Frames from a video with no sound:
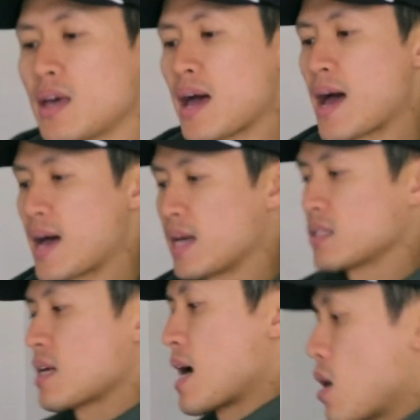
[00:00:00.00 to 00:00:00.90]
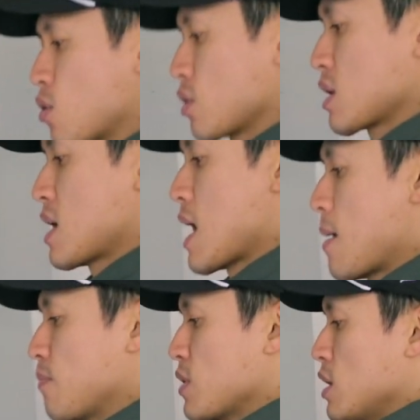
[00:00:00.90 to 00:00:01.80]
as our
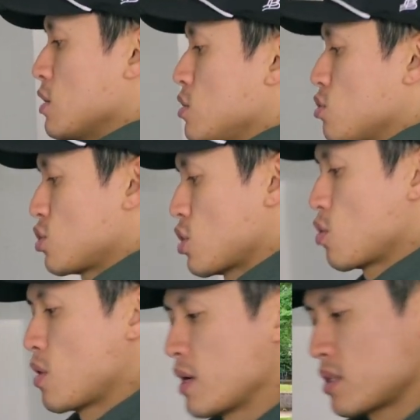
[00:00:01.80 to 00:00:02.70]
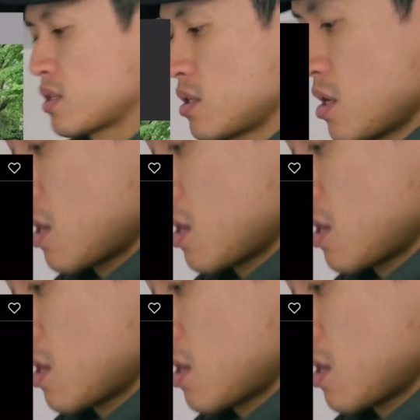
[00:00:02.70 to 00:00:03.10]
comp to show us